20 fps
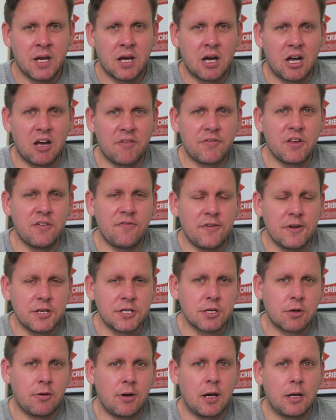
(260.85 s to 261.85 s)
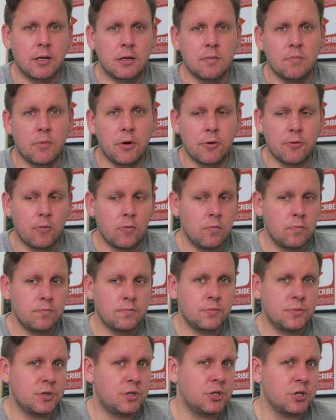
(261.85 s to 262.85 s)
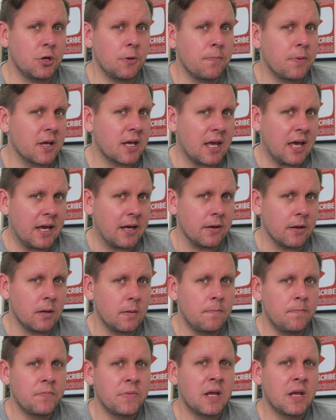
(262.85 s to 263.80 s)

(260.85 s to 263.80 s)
after you finish creating the model, duplicate it,